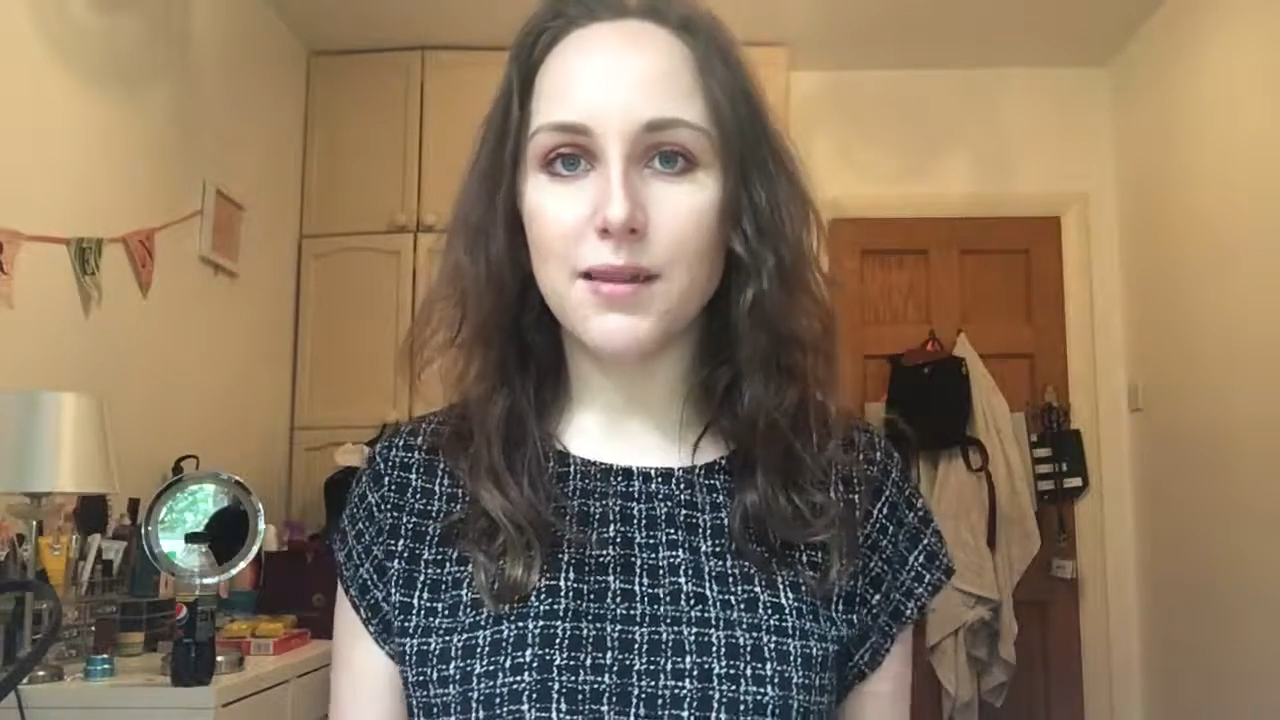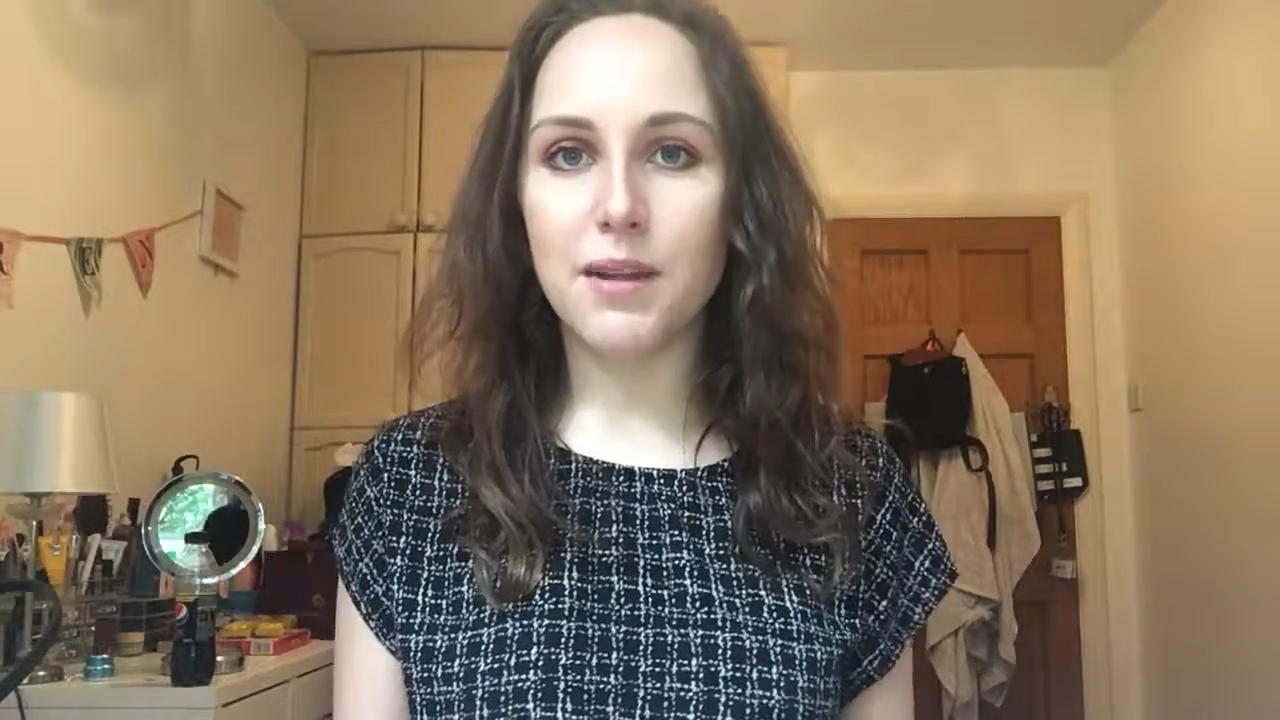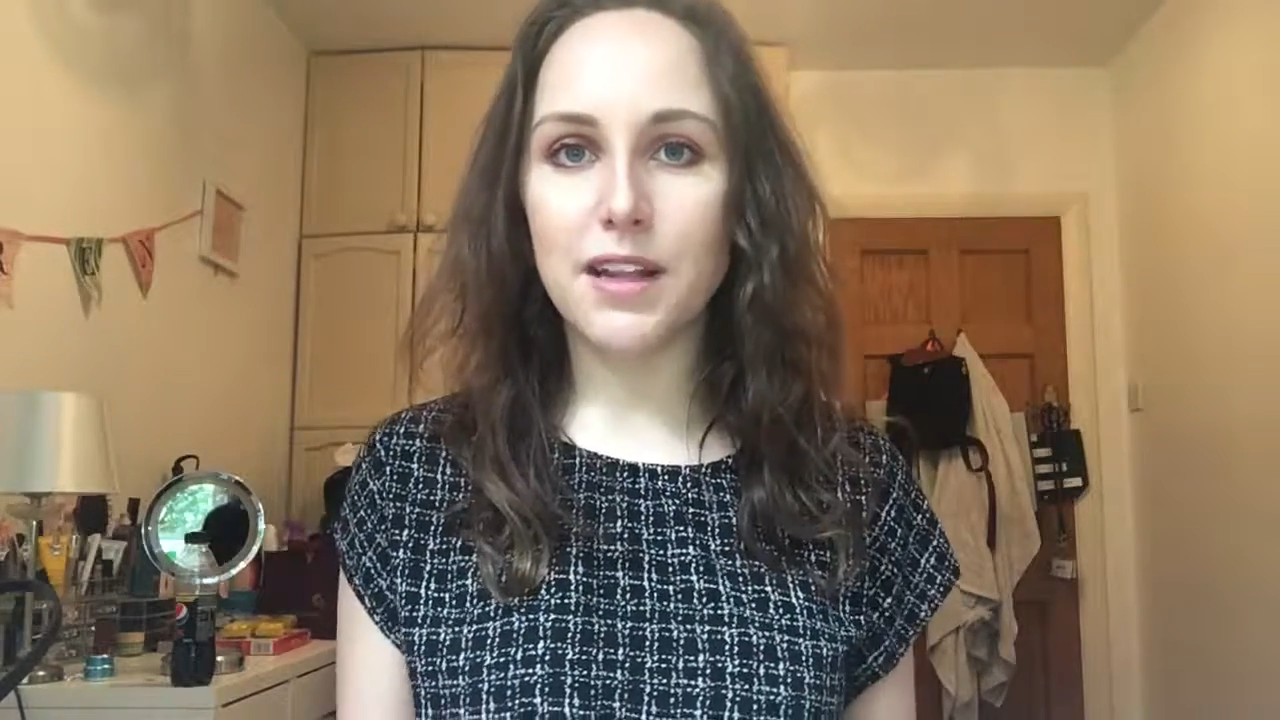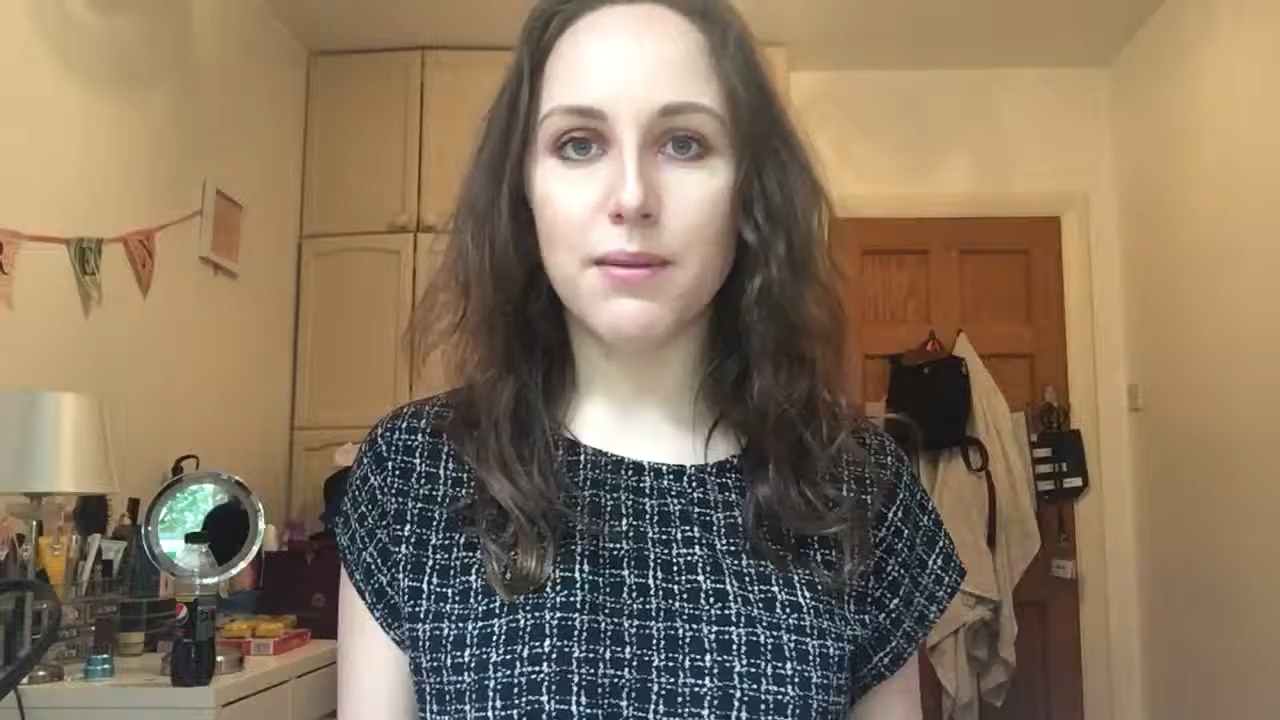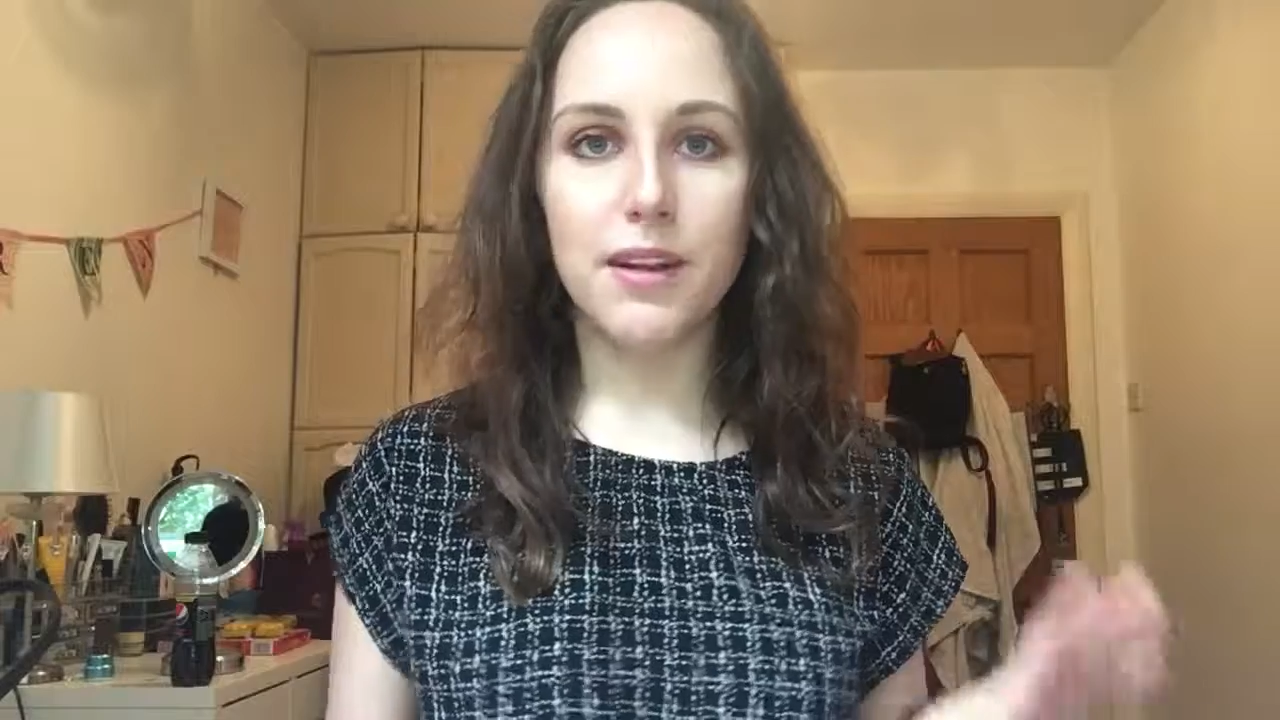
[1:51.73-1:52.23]
and it
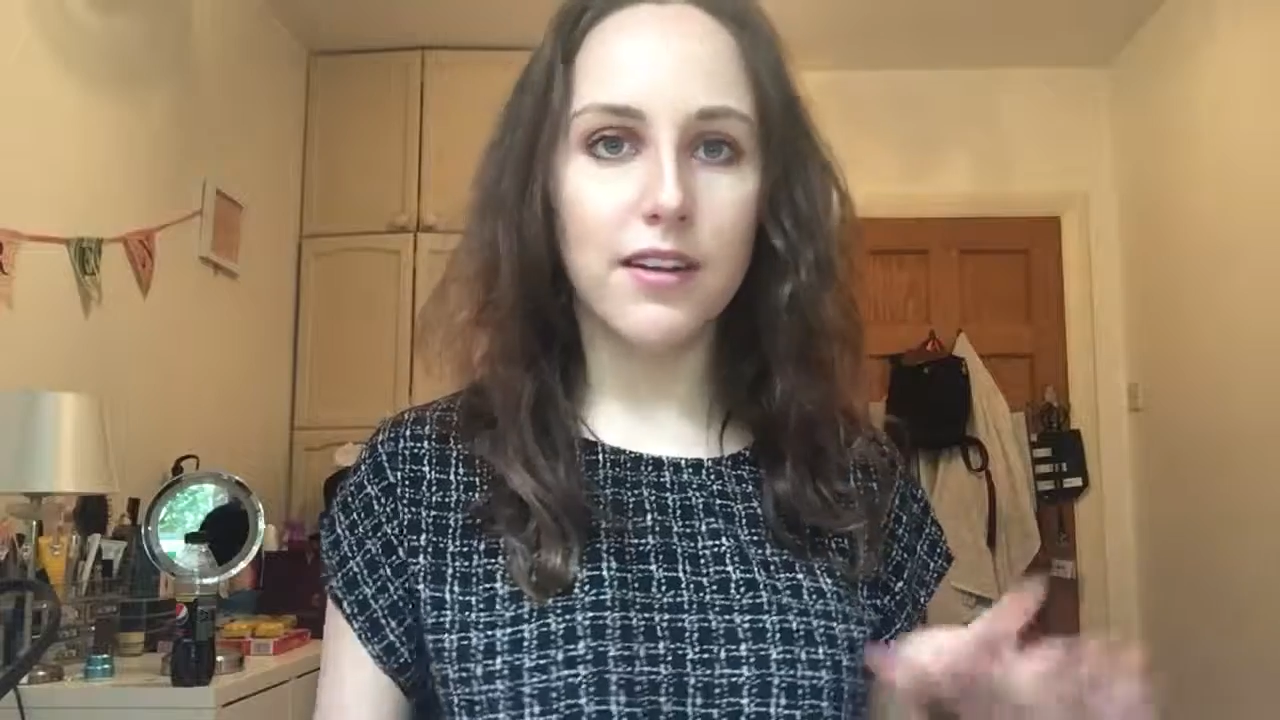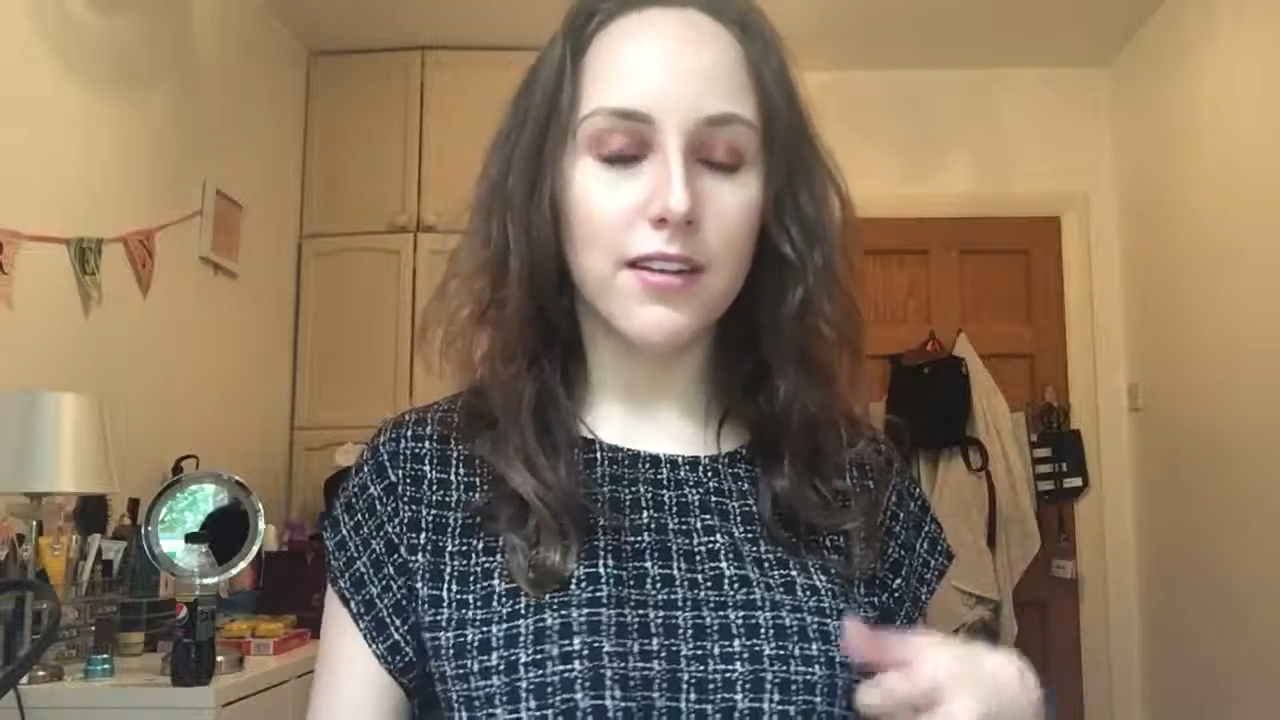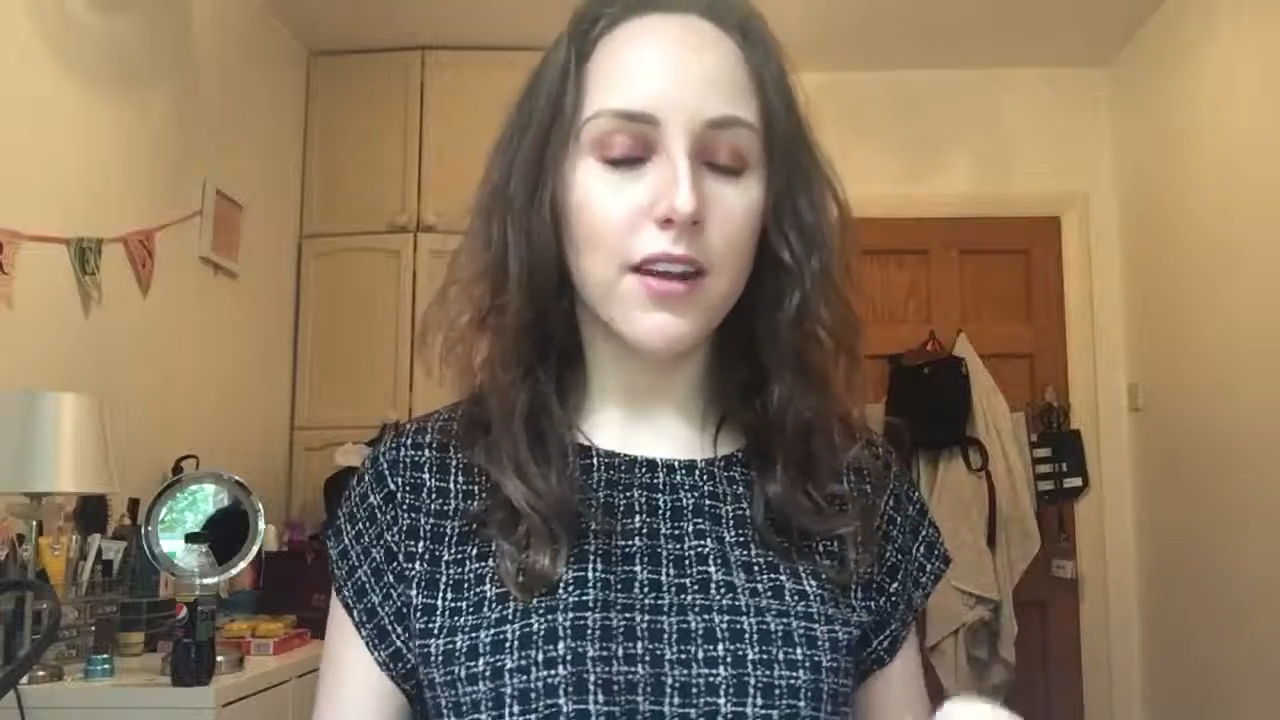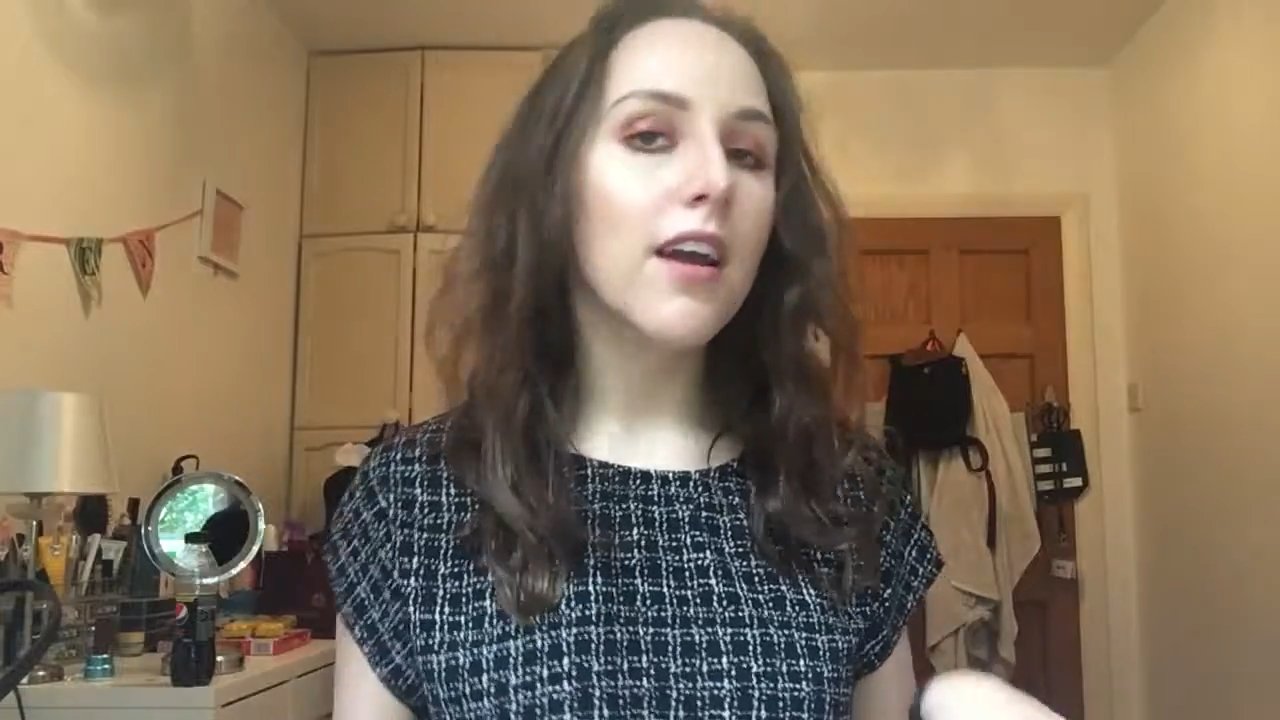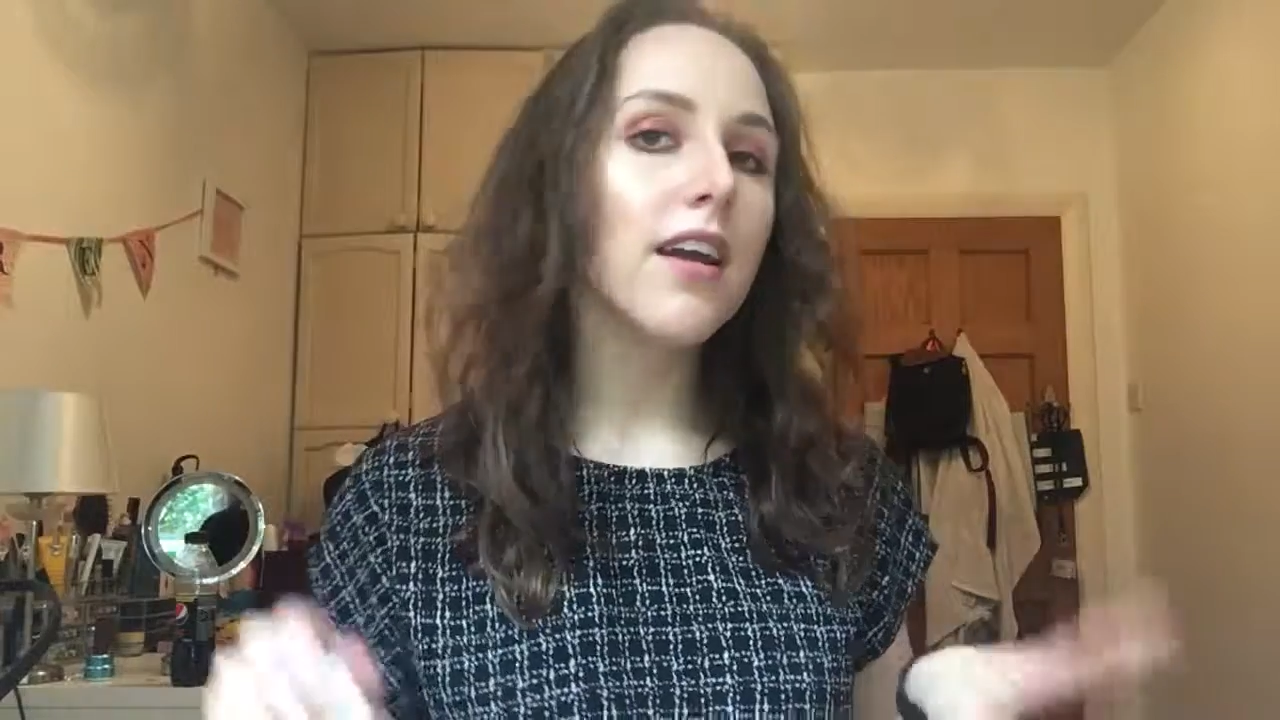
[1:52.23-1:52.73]
makes me look